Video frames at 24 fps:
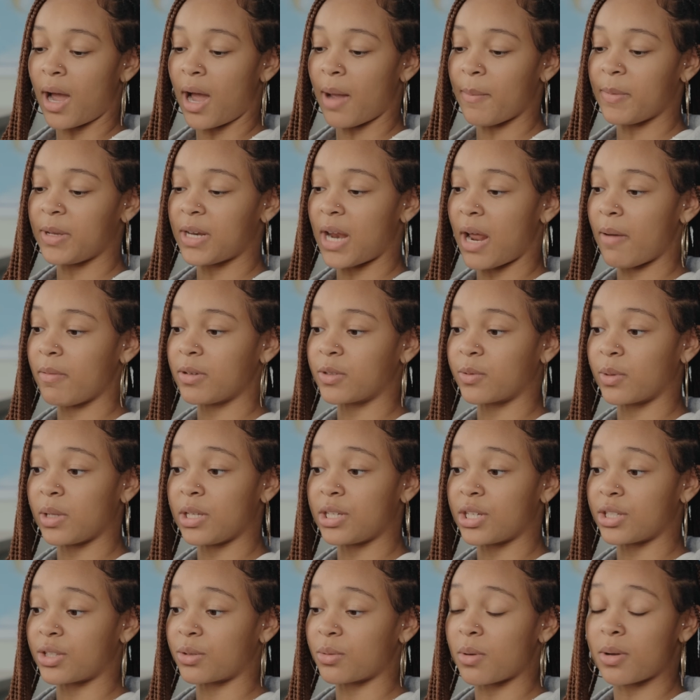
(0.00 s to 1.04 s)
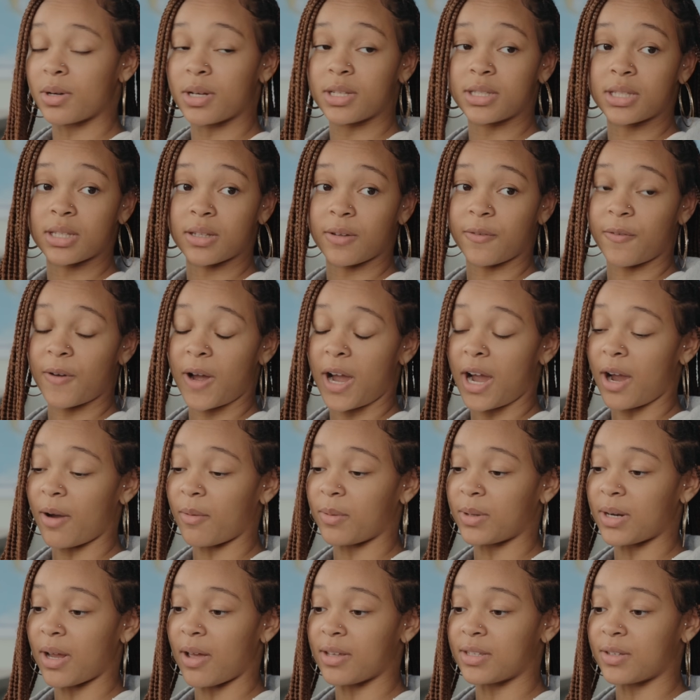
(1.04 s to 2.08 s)
I mean, I was really just thrown into the fire
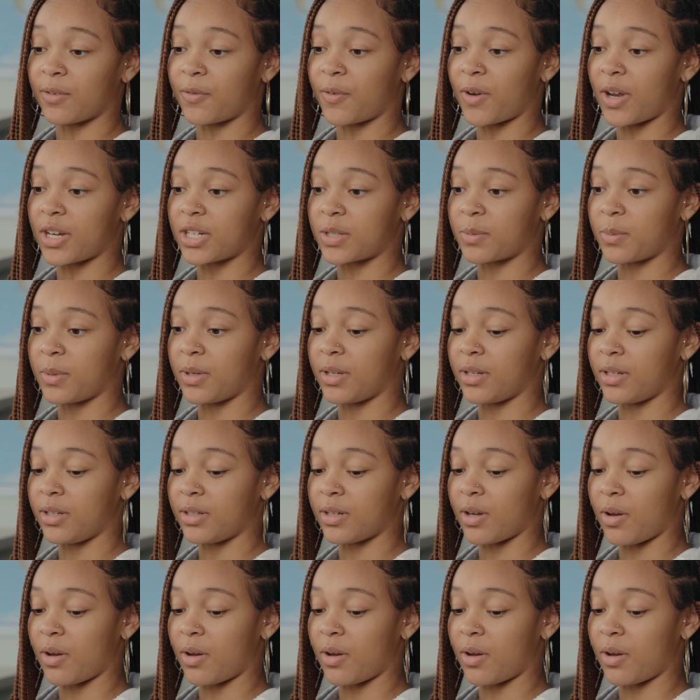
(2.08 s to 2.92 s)
when I was a freshman.